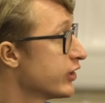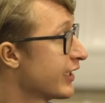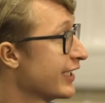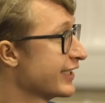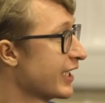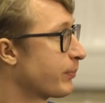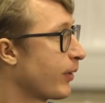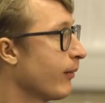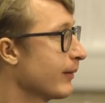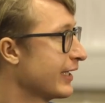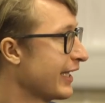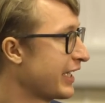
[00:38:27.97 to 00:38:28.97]
Mm-hmm. That's like
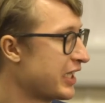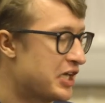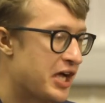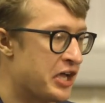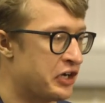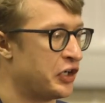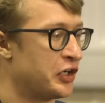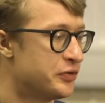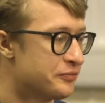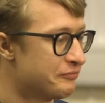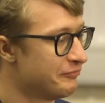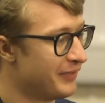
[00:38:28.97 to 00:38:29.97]
probably like I don't know
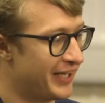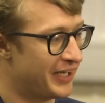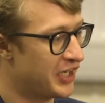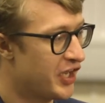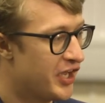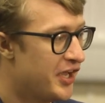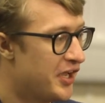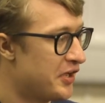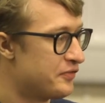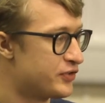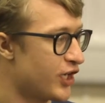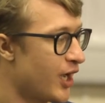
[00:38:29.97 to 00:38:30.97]
like
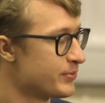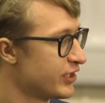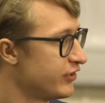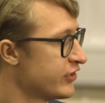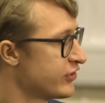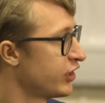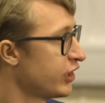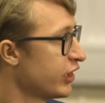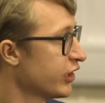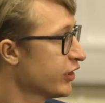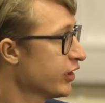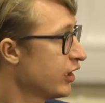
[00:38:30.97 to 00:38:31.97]
tops a dozen a
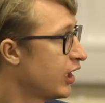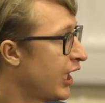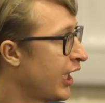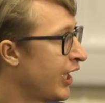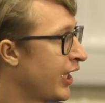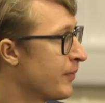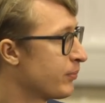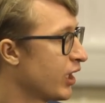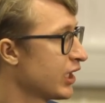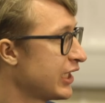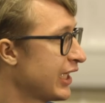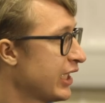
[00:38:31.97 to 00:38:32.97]
year, uh,
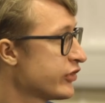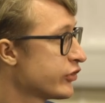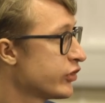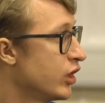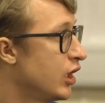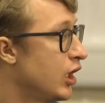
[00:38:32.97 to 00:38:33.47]
probably less.